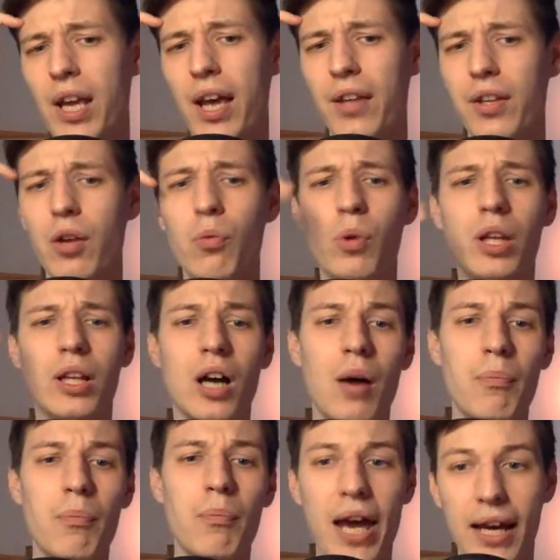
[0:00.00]
and then we'll
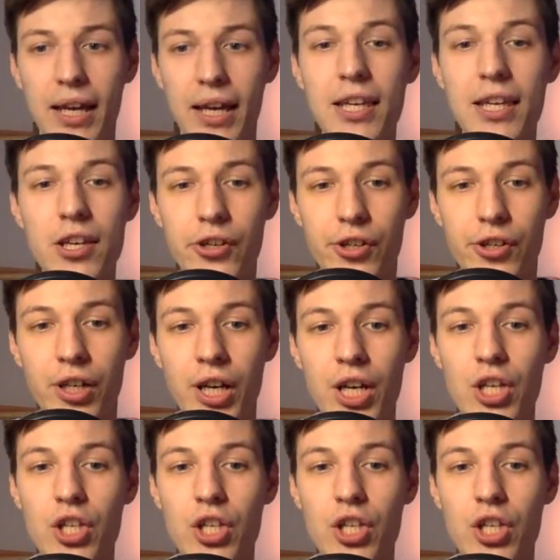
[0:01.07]
come back here.